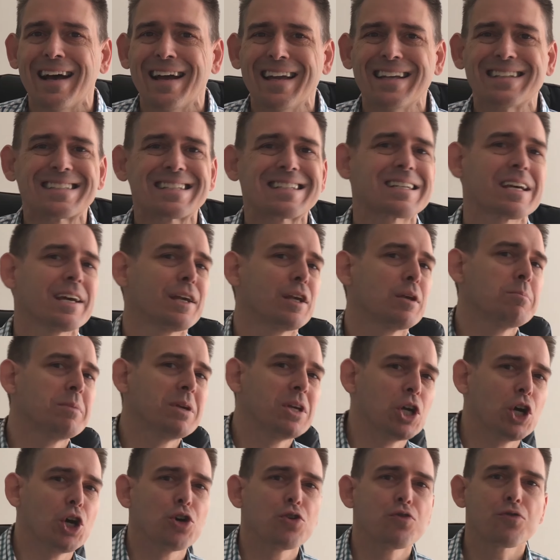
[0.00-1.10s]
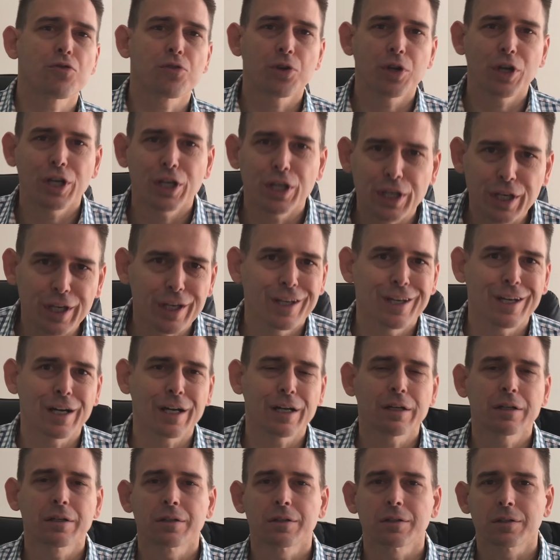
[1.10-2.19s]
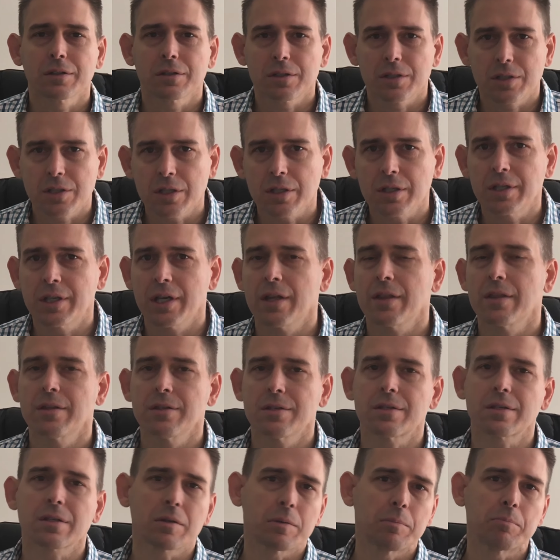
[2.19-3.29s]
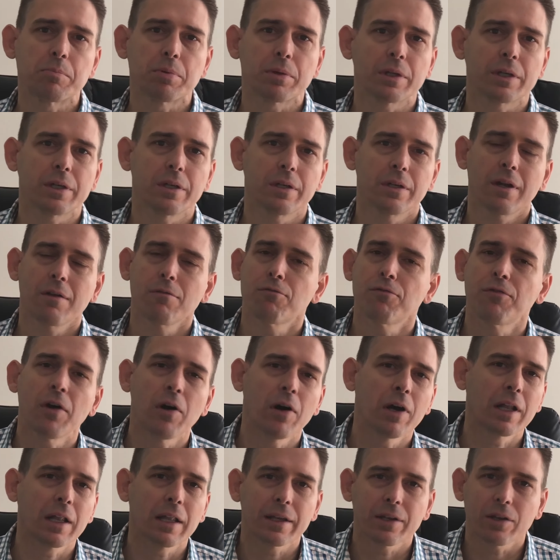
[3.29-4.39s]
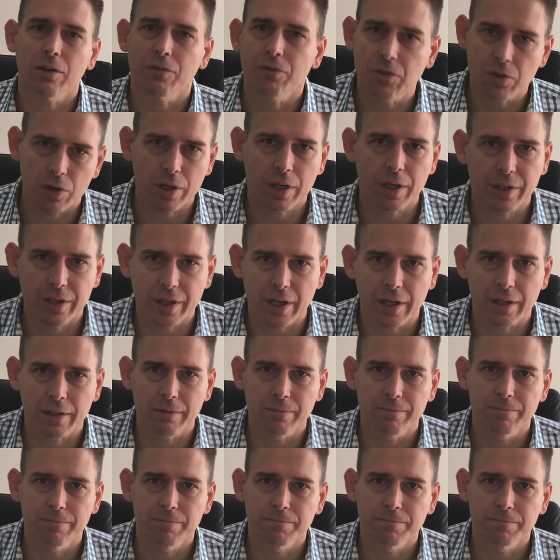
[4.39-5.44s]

it's taken me over a year to get this completed, and finally I've got it done.